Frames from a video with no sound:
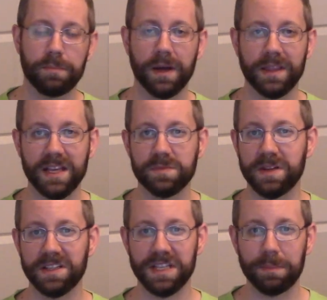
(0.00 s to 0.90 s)
but that's
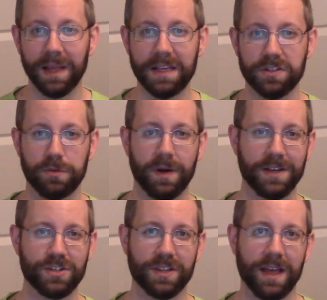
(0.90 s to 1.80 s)
because they play so
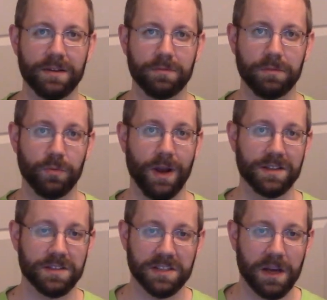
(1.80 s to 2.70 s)
much that the
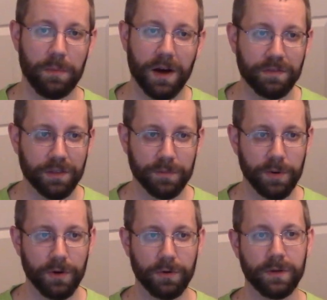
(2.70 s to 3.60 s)
rosins come off their
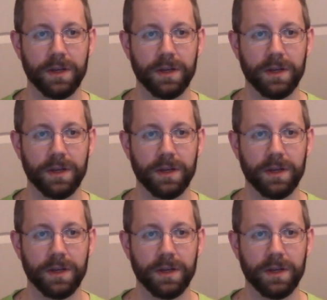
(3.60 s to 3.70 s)
bow.